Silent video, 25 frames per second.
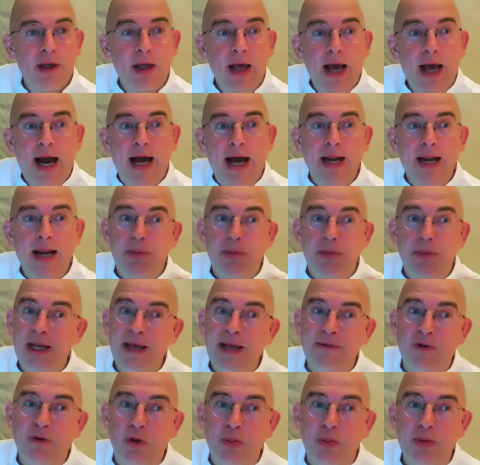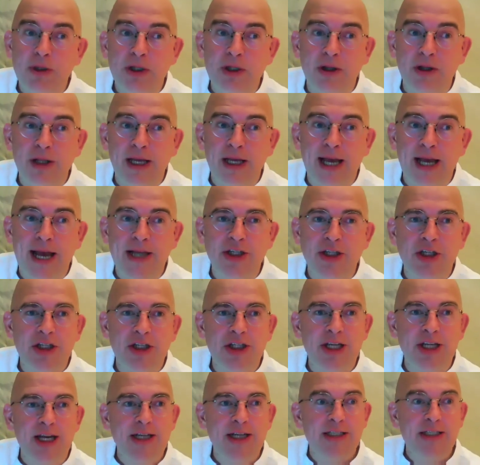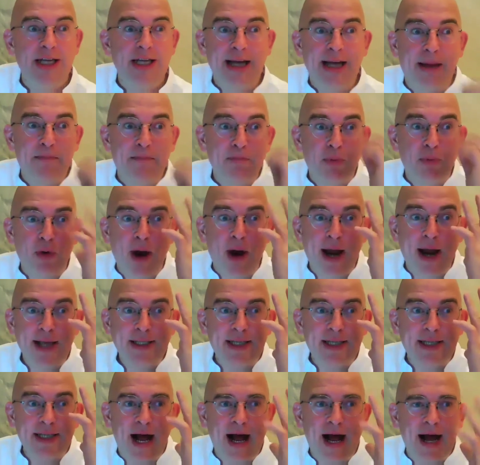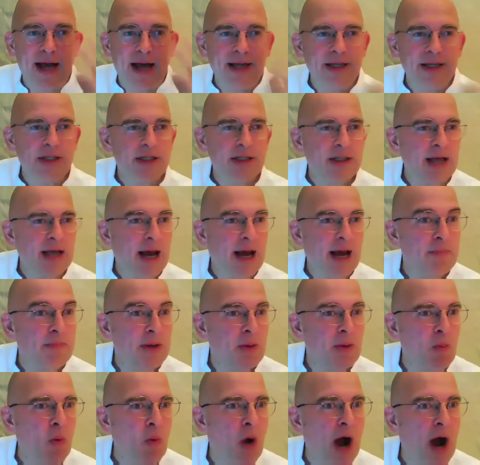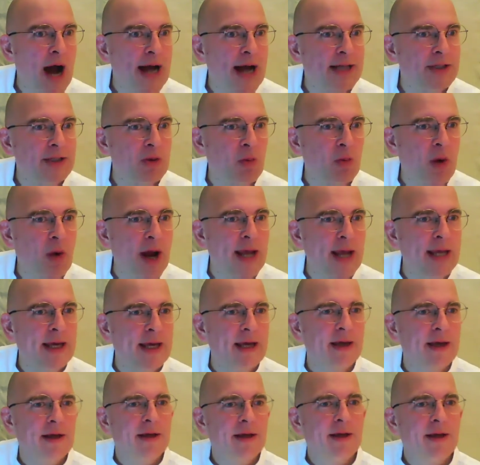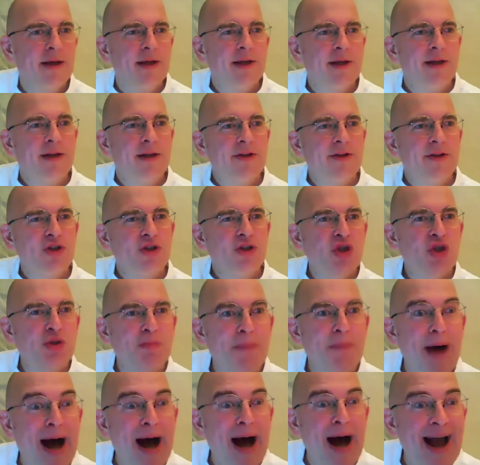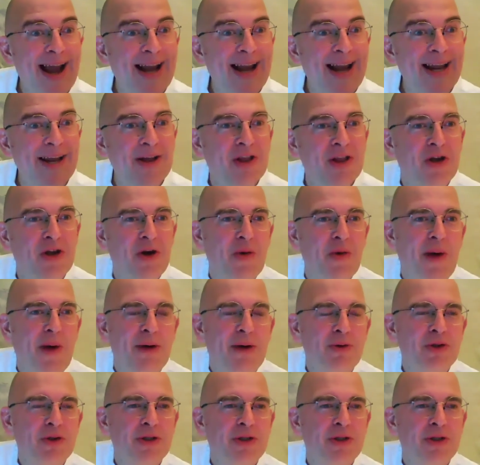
And I believe up until the age of 6, I'd had bright eyes, I'd been wide awake, smiling throughout.